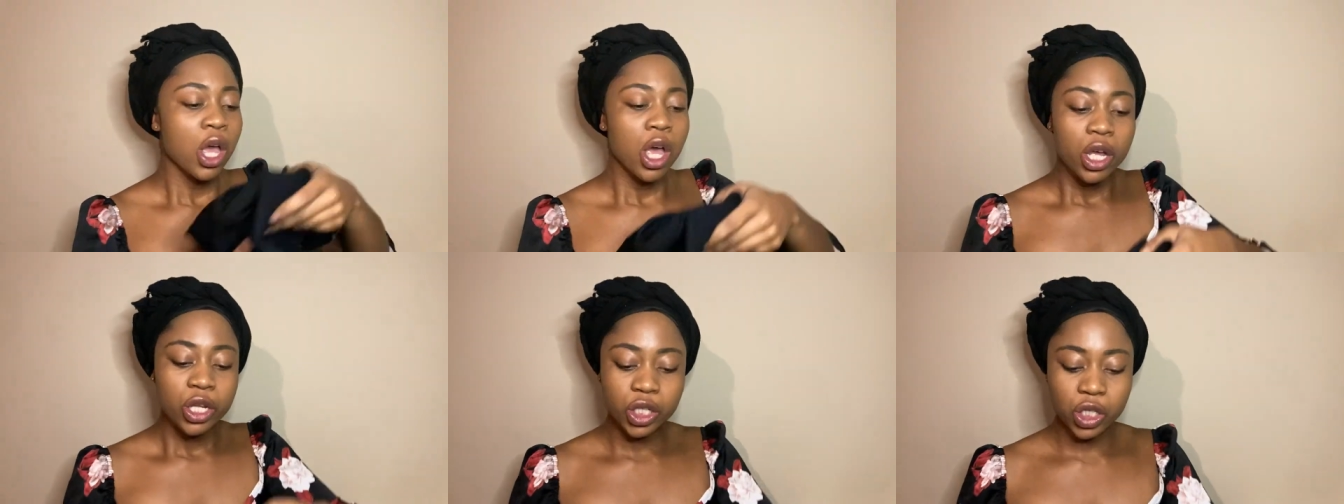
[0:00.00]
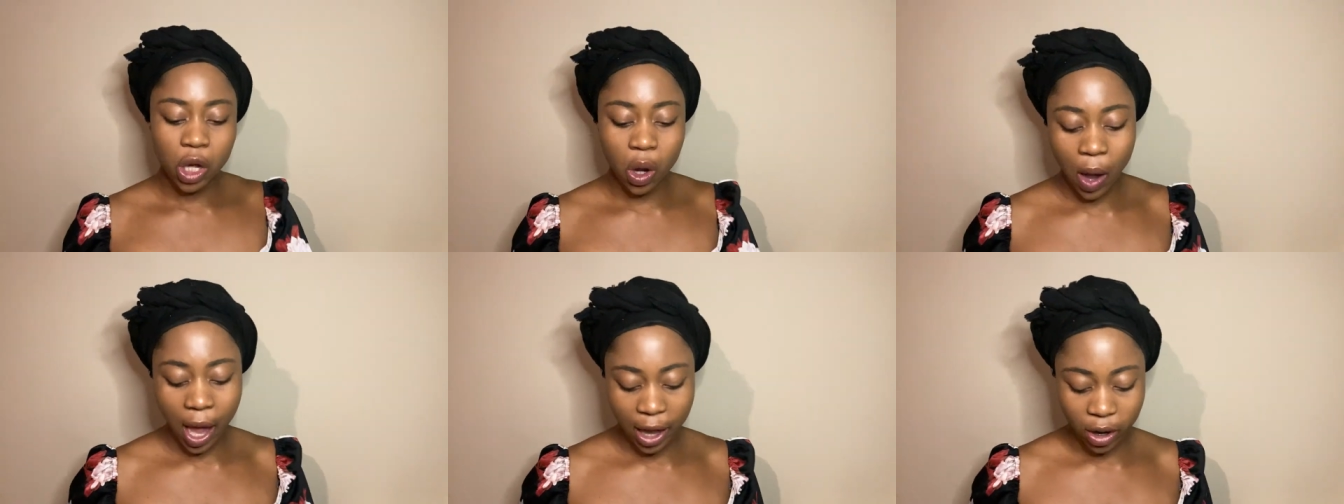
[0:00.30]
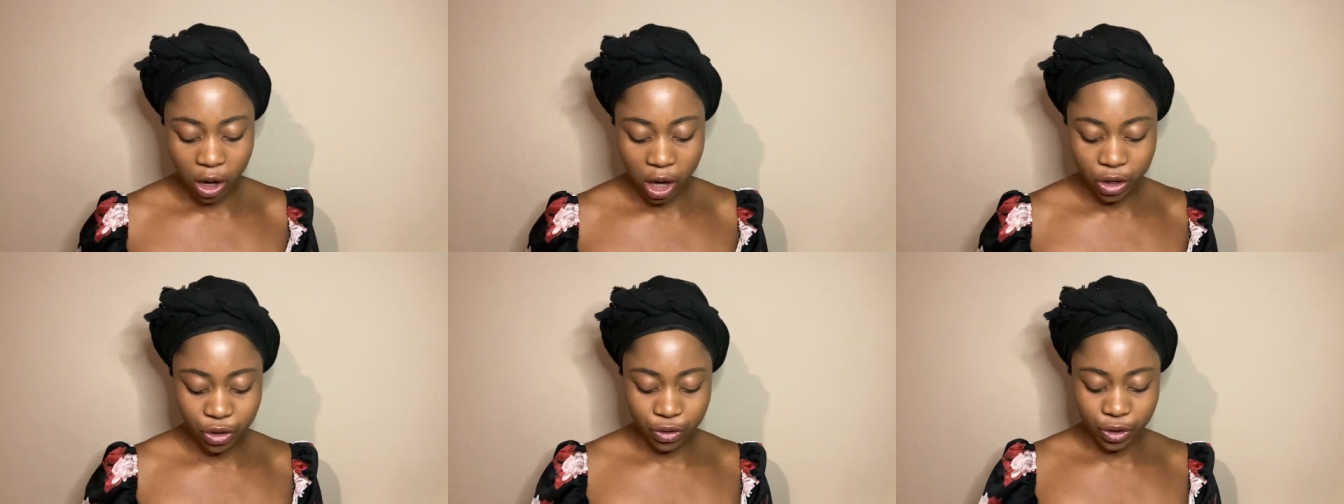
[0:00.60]
So I
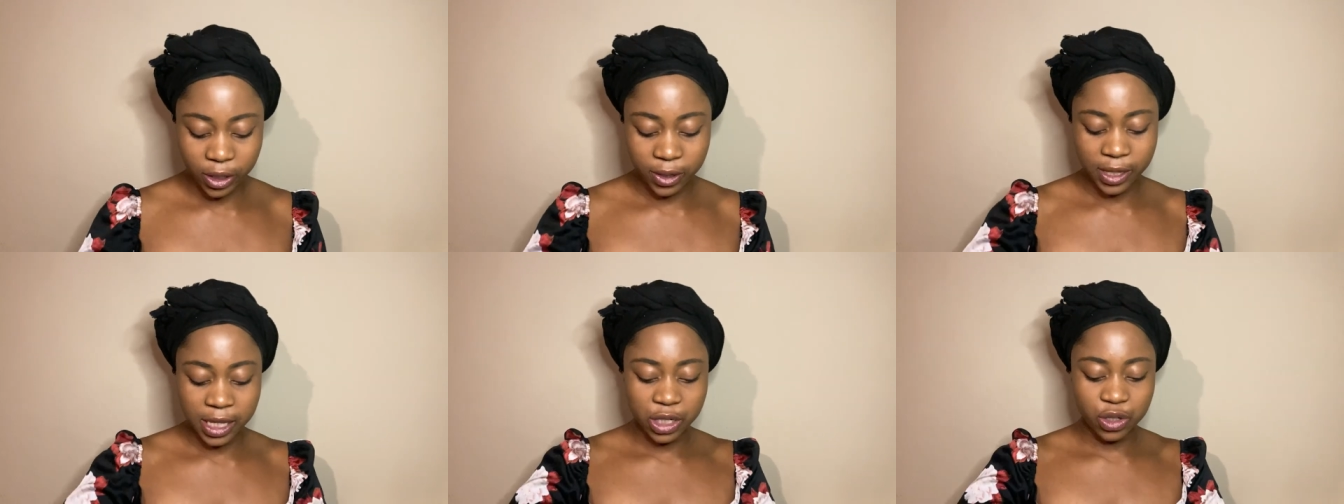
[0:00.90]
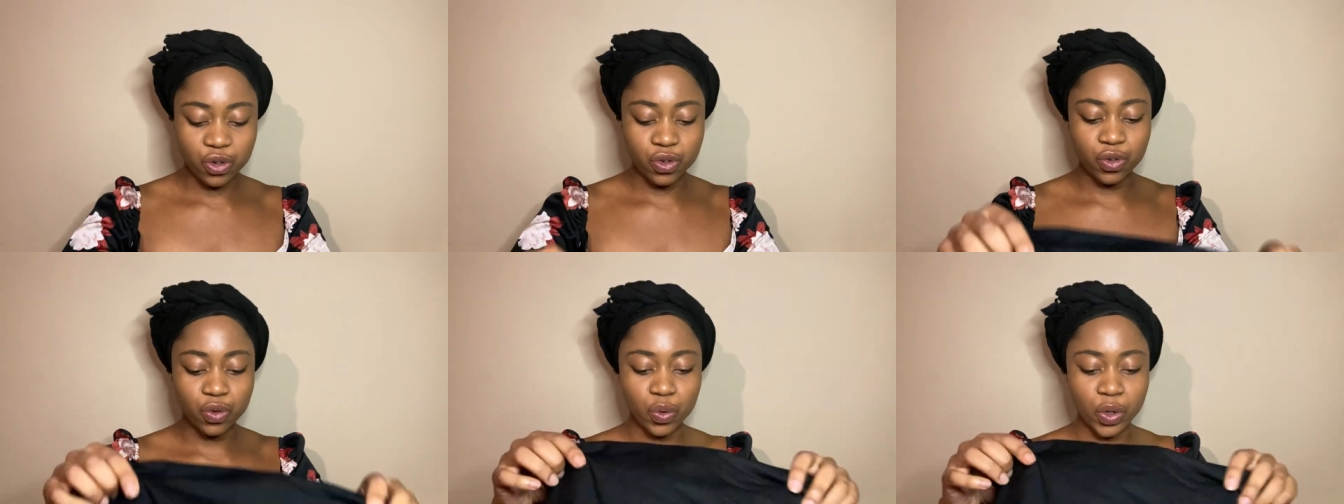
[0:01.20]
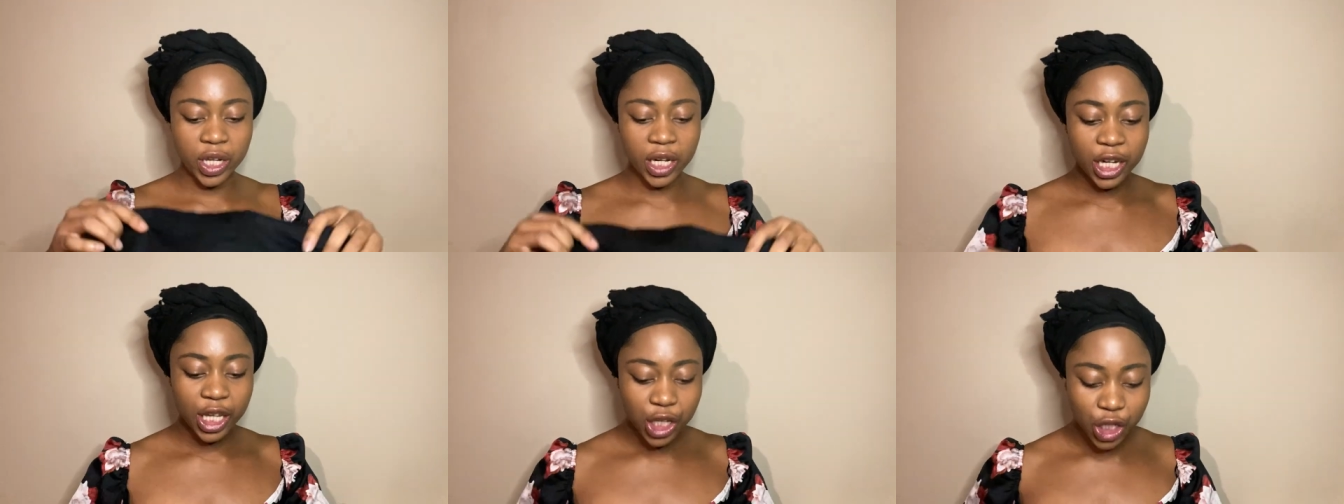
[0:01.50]
got this
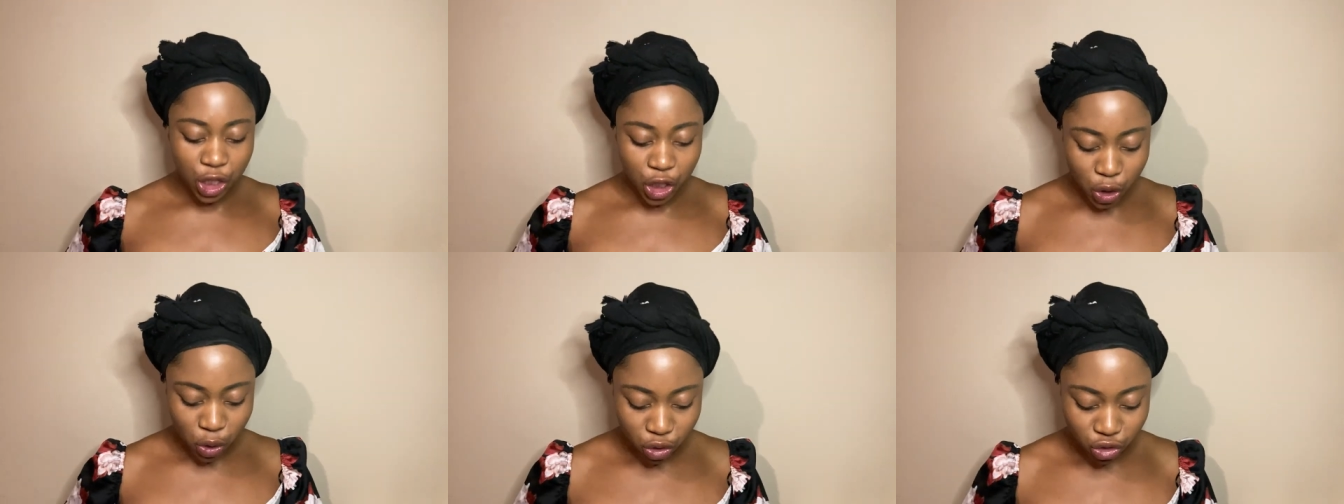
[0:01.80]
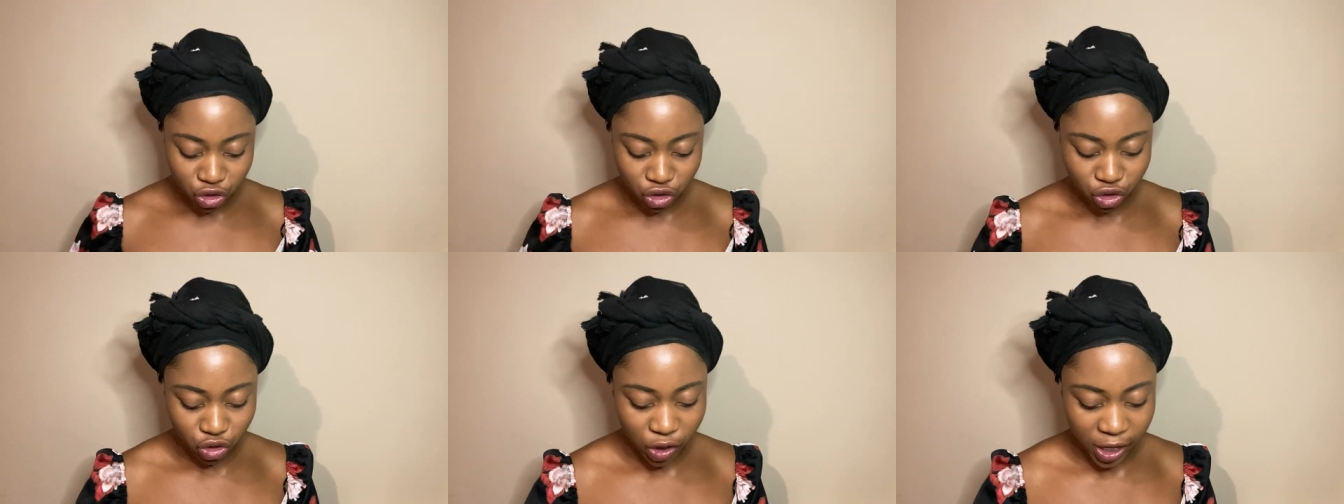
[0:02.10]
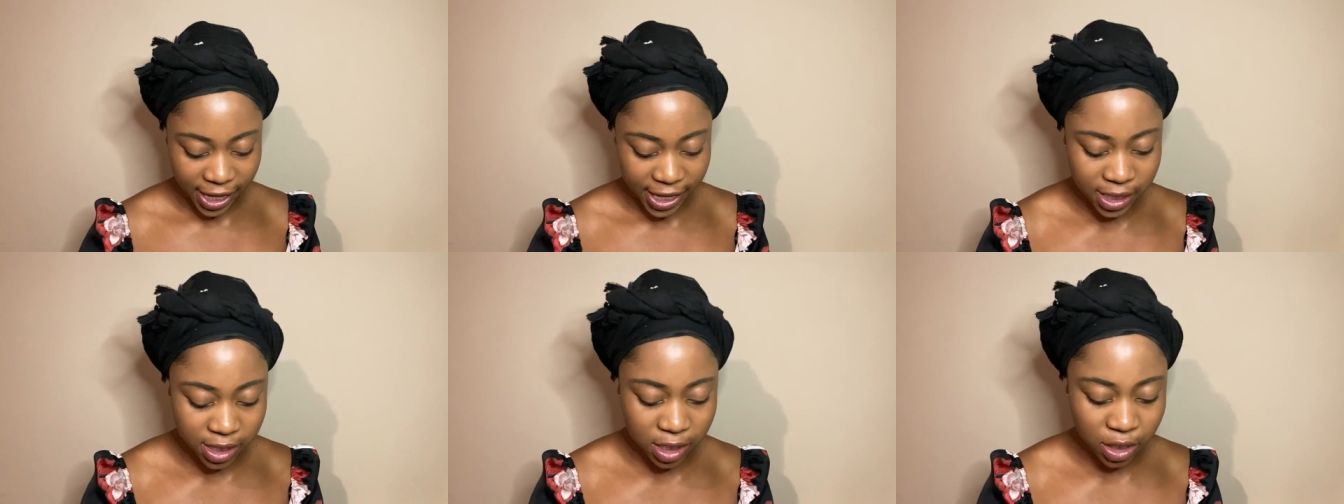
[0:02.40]
really cute
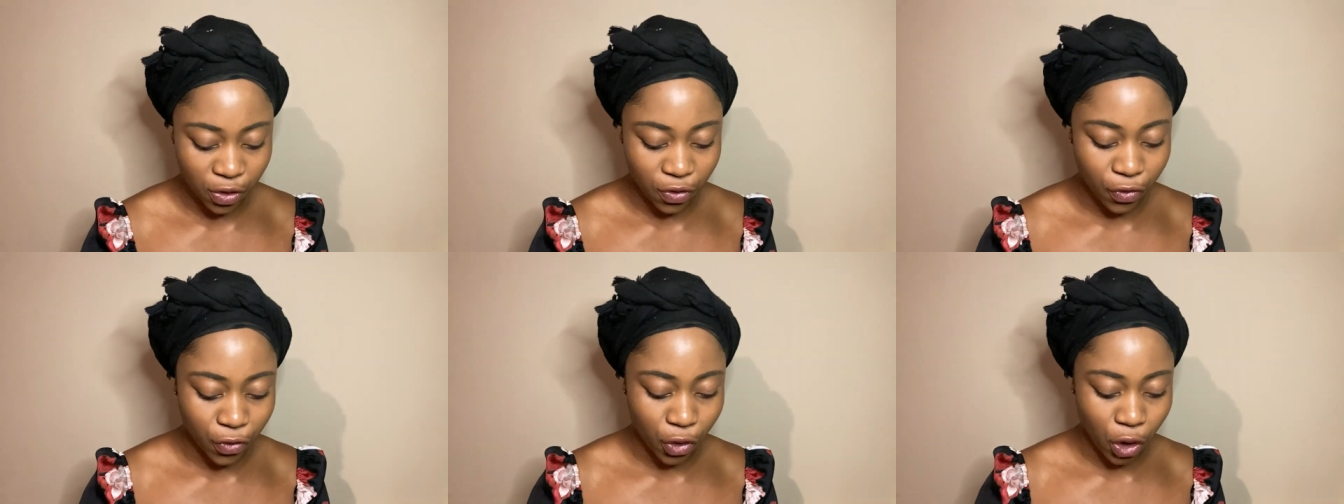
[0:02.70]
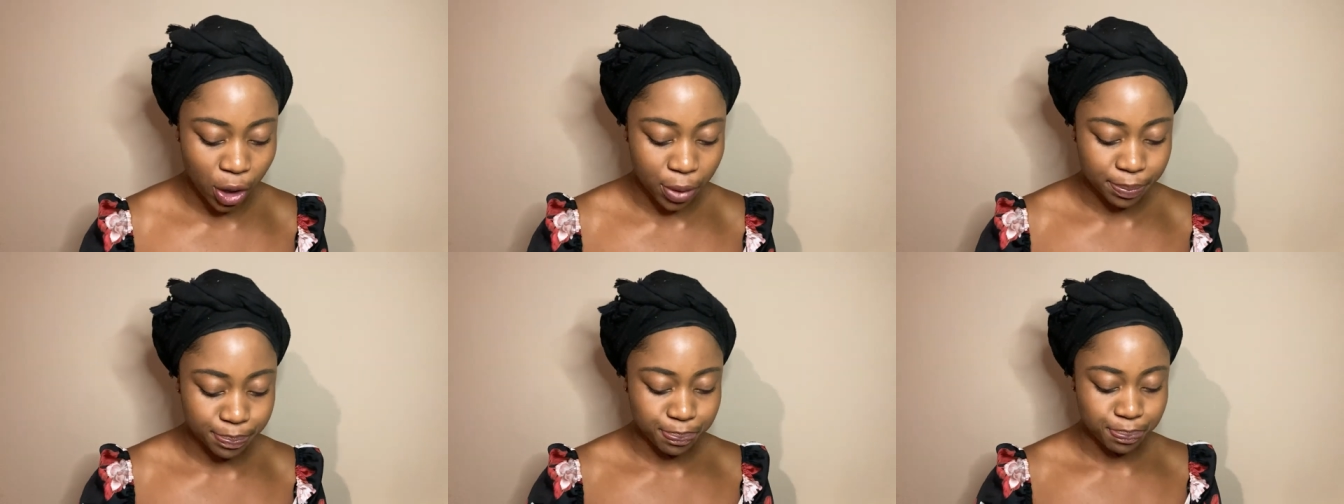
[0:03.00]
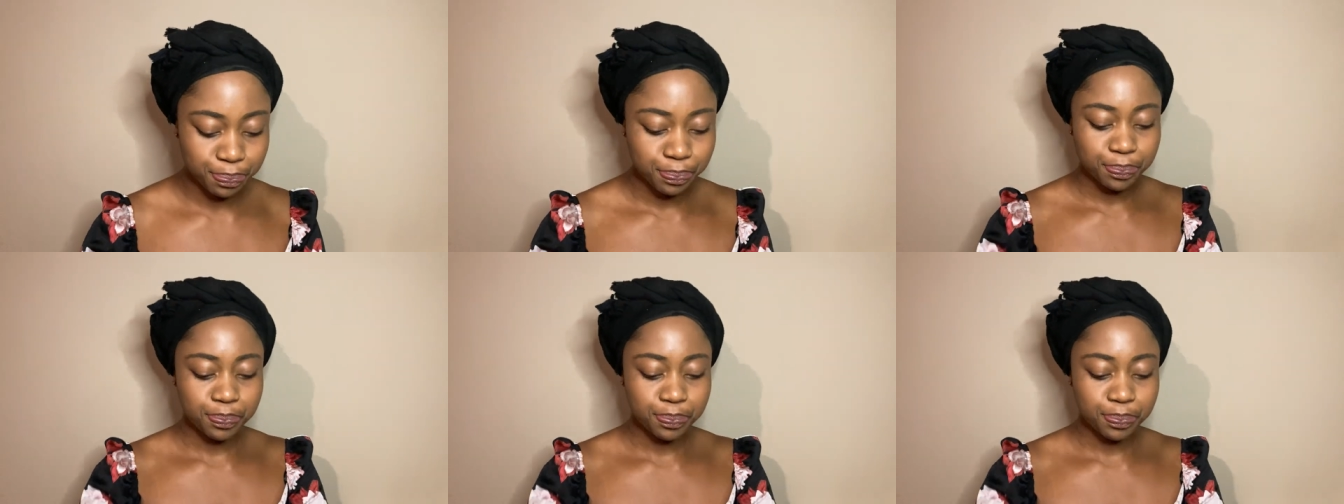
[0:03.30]
dress from